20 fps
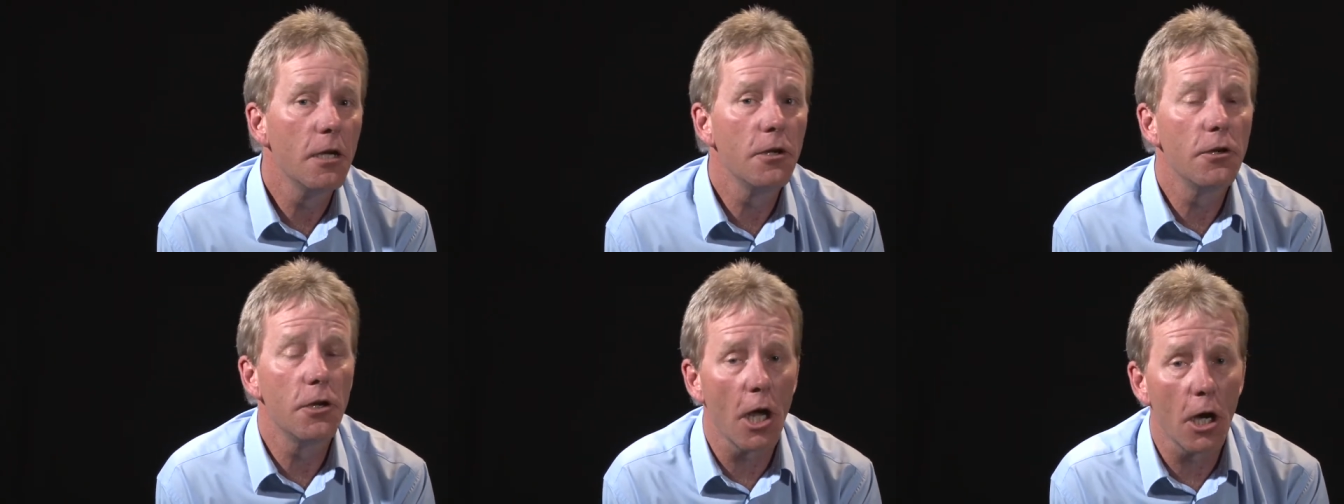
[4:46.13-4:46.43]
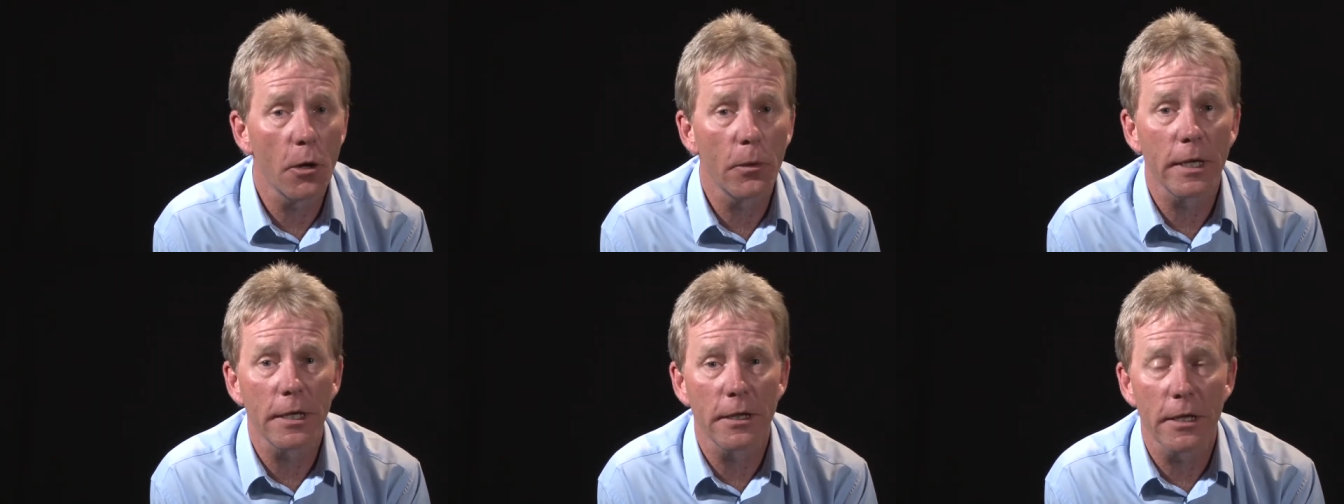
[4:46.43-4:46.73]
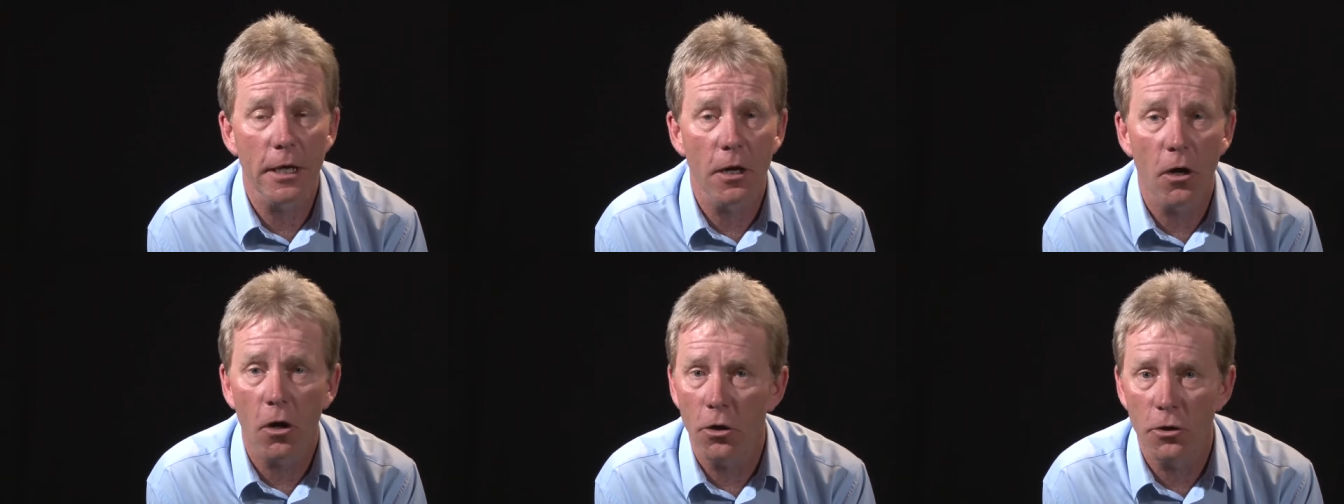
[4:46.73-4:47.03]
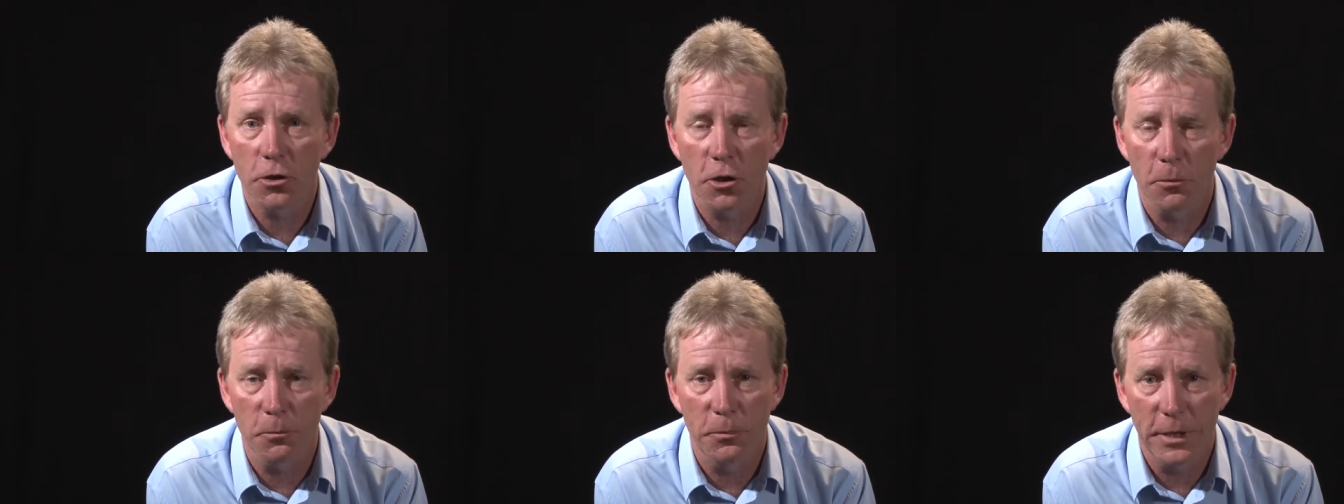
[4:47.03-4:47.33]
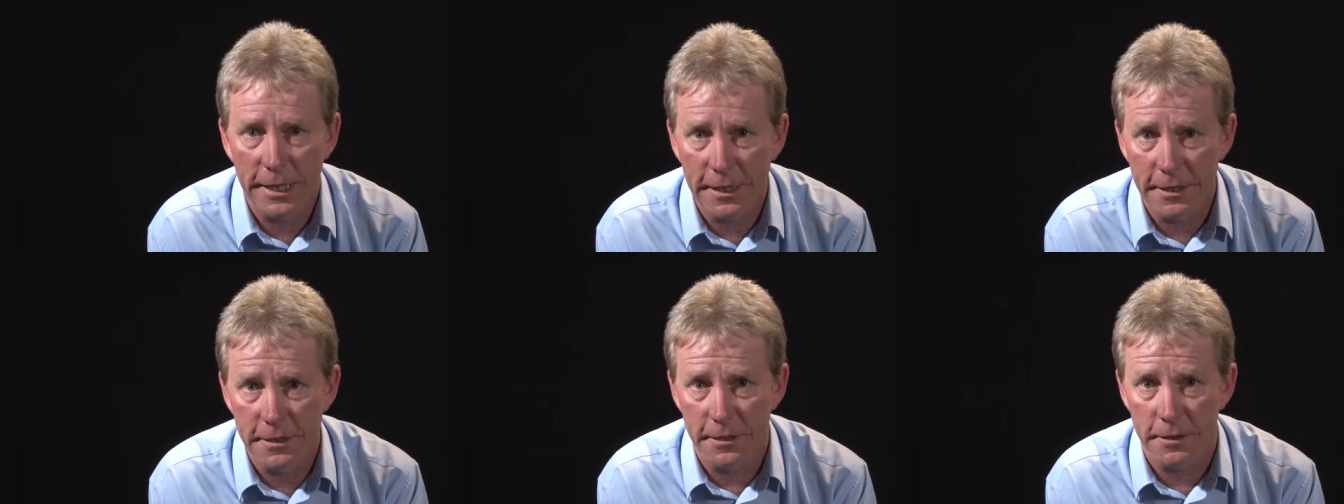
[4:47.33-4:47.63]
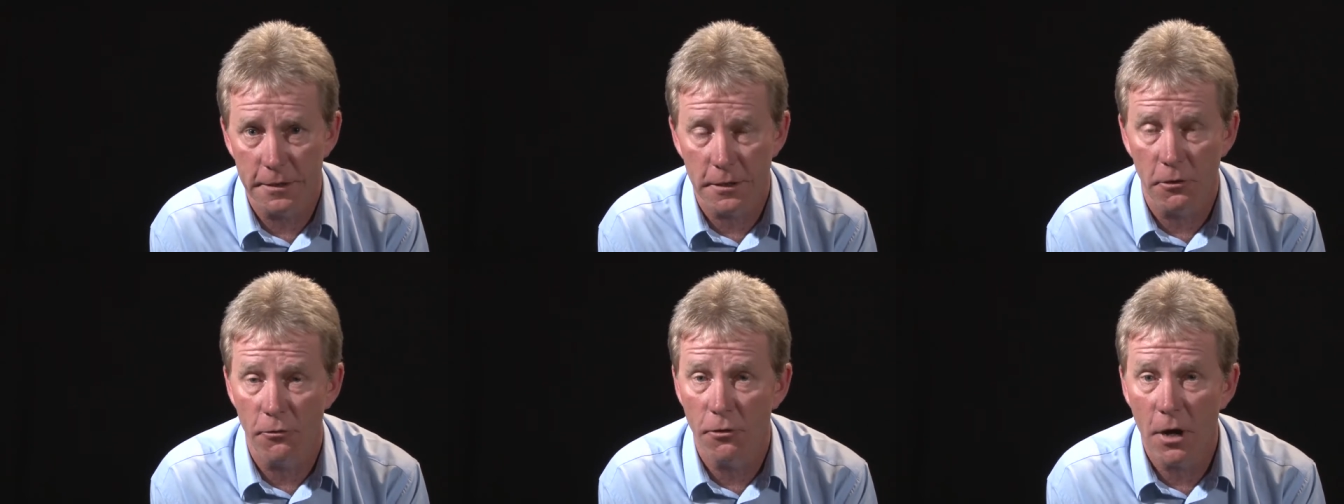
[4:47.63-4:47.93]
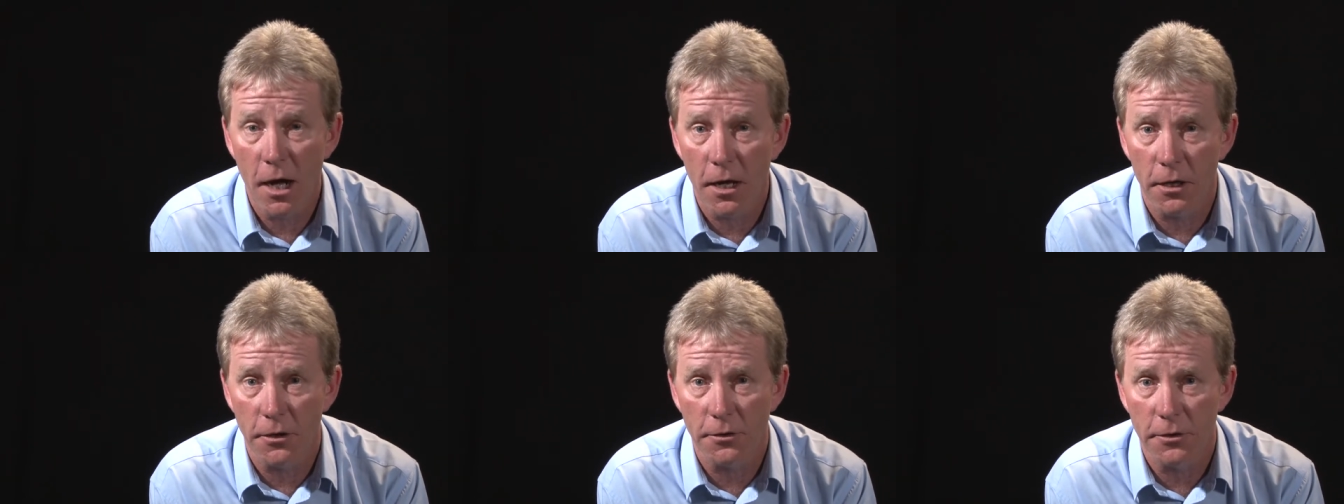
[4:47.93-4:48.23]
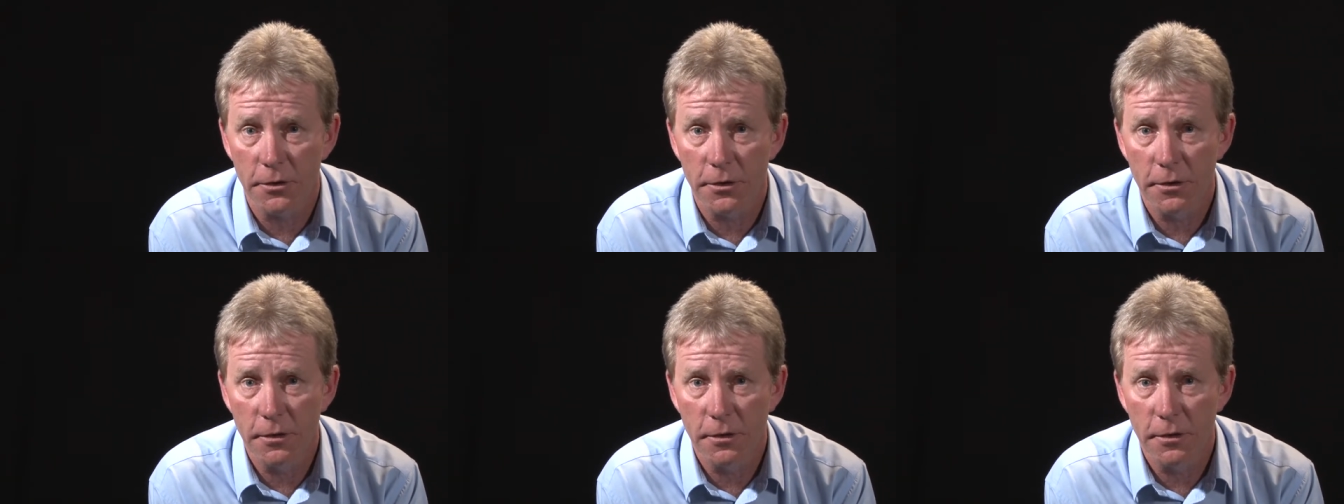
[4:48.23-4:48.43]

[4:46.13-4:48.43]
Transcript: knowing there aren't competitors around.